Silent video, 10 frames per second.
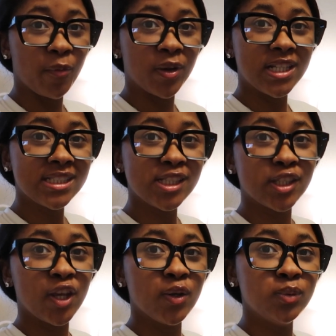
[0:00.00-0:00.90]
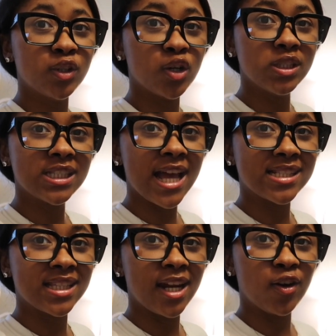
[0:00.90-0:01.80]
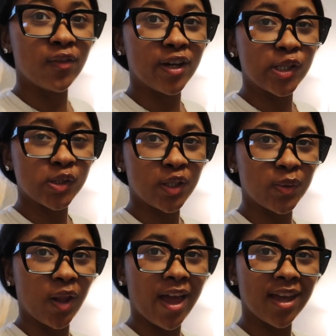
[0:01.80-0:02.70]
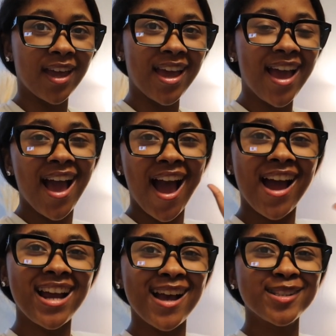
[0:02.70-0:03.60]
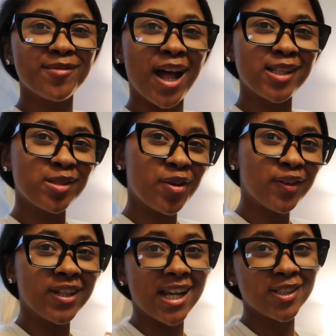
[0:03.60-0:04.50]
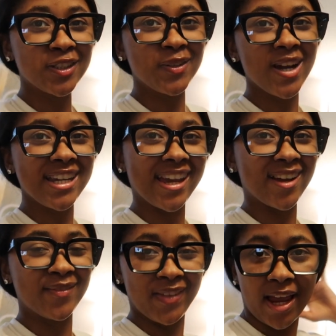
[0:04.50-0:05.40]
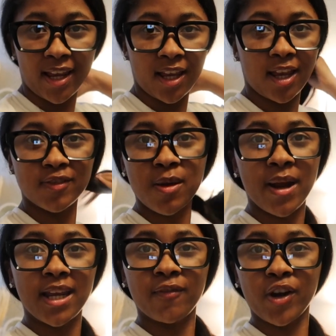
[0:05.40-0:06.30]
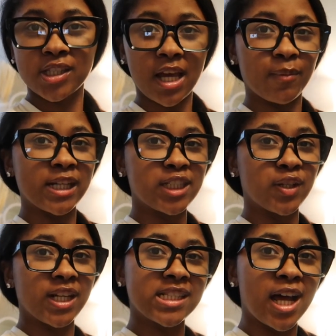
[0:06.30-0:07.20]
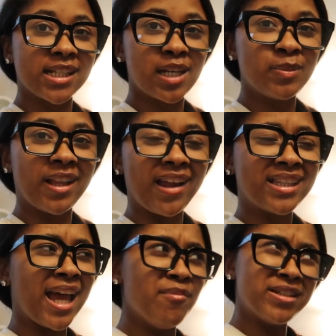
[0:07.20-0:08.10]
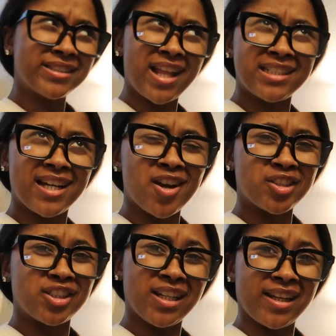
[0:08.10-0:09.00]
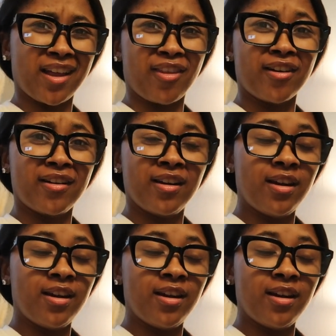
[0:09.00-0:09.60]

Well, this is cute, though. This aesthetic over here is cute. Like, hi, guys. I'm Nyla Symone. You guys know who I am. Like, if somebody first came to my channel, they saw it, they'd be like, that bitch like she got her shit together.